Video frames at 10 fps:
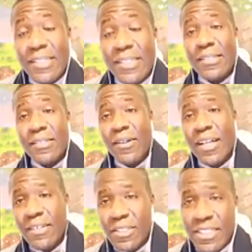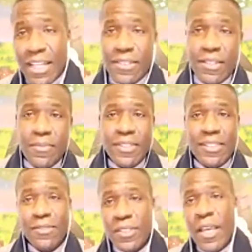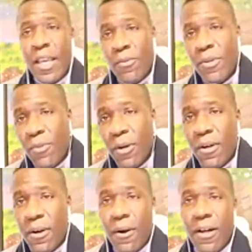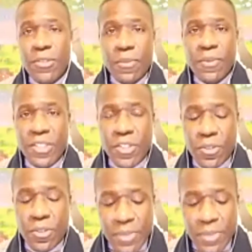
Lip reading: And so I give a shout out to him because we work hard and we do what we do. But the